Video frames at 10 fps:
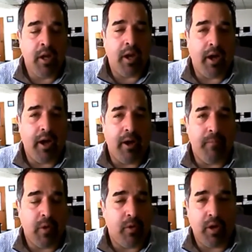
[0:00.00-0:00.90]

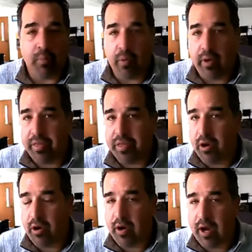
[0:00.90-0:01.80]
Hook up with
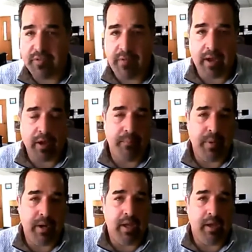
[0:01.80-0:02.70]
your HVAC
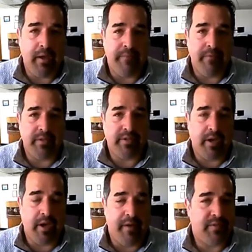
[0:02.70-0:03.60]
company if it's an
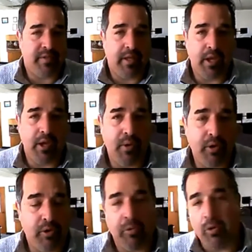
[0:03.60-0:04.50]
office that you own,
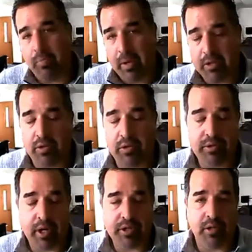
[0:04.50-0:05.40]
or make sure you
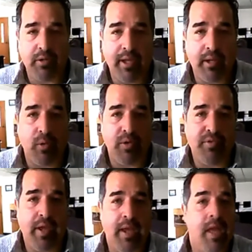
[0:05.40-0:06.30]
talk to your landlord to
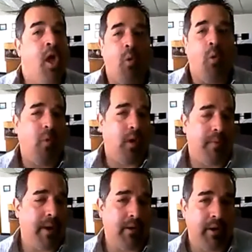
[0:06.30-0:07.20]
say, what
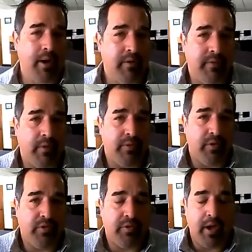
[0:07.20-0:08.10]
about our air
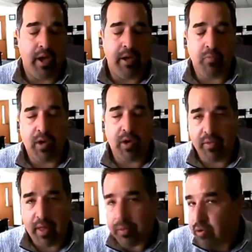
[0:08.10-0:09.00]
filters? And we know
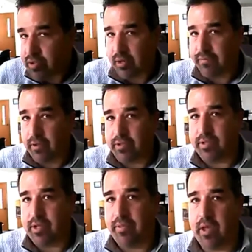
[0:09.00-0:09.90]
that there's air filters
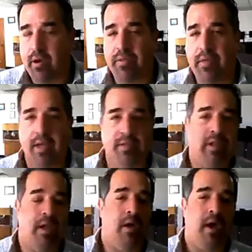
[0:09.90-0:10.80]
out there that
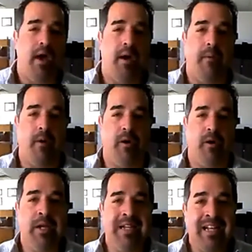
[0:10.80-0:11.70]
are
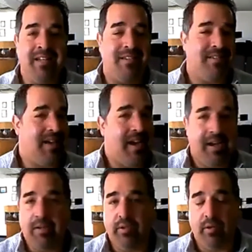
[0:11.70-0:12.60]

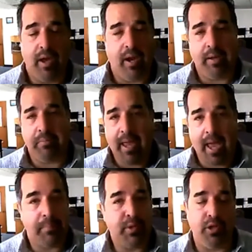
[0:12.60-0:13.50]
designed to kind of
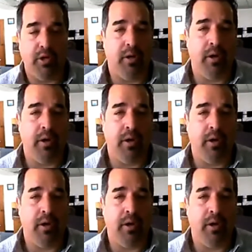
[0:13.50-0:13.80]
capture